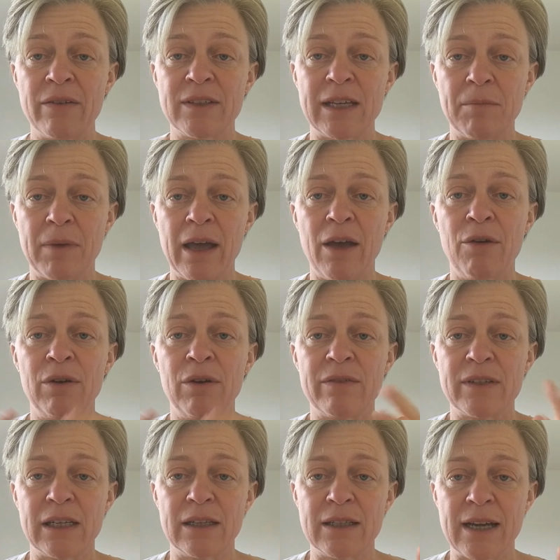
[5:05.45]
I've seen my own, I've
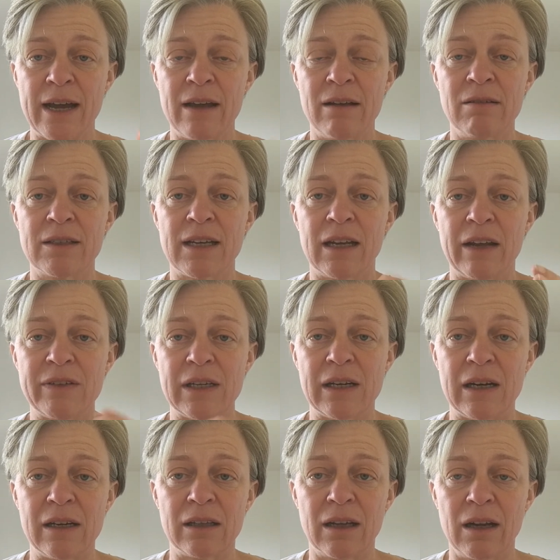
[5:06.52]
seen Dale's, and I've seen
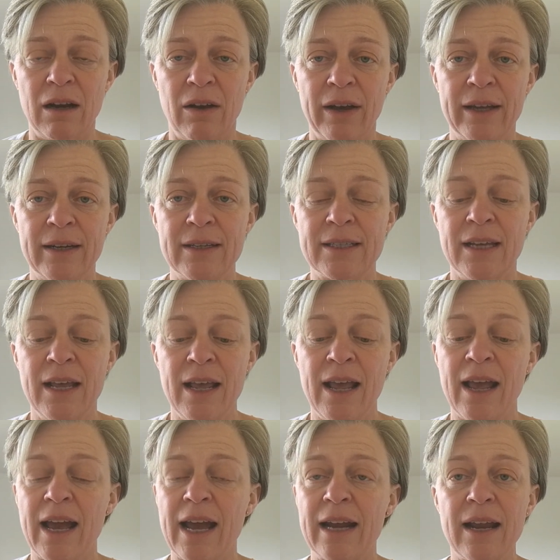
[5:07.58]
another client's,
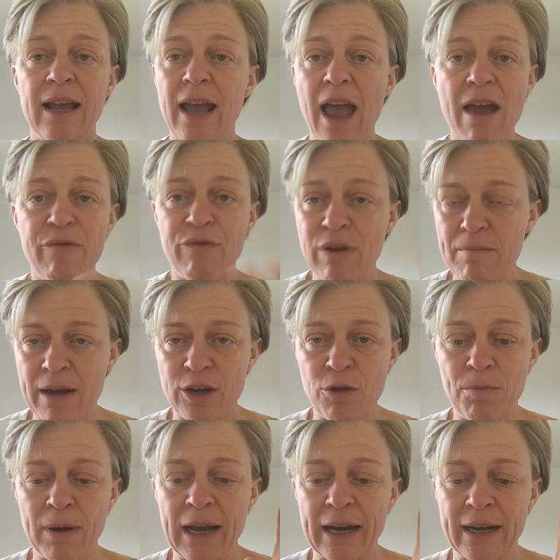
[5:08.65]
and every
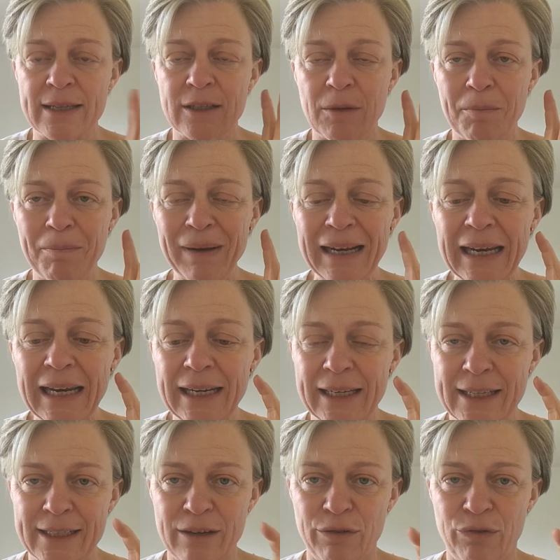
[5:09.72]
menu plan is
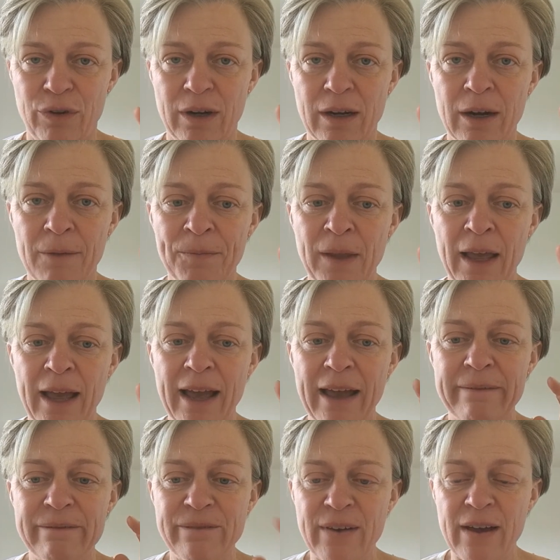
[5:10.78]
completely different
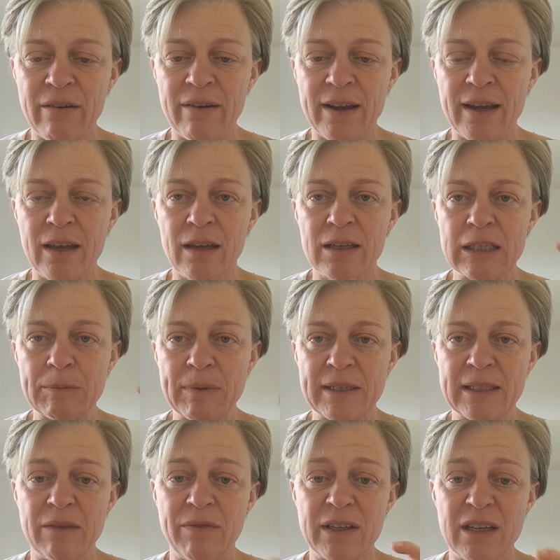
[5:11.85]
and very
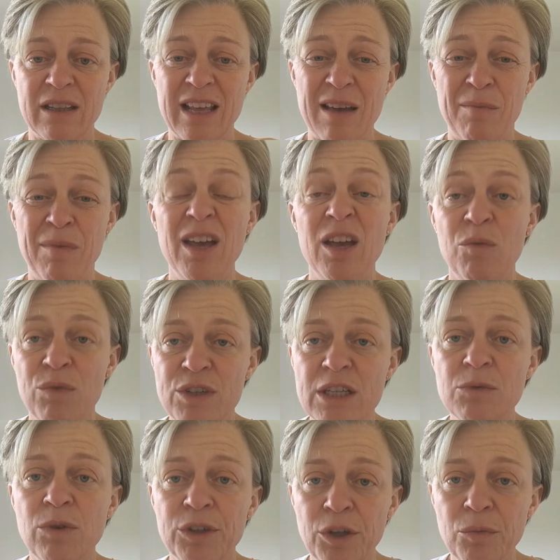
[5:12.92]
specific to them, which
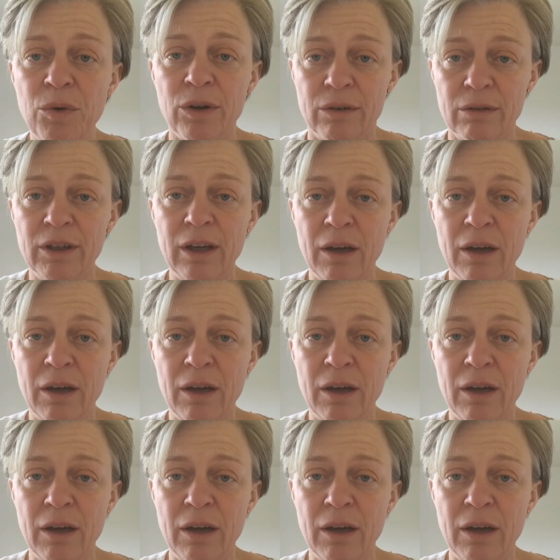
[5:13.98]
is what you want.